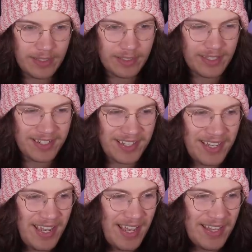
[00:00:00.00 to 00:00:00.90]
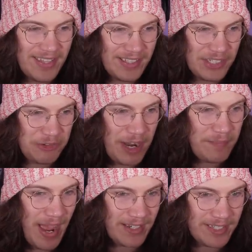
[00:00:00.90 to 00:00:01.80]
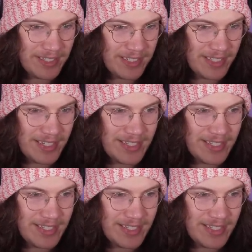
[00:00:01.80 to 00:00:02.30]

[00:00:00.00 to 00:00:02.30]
And then straight back to just the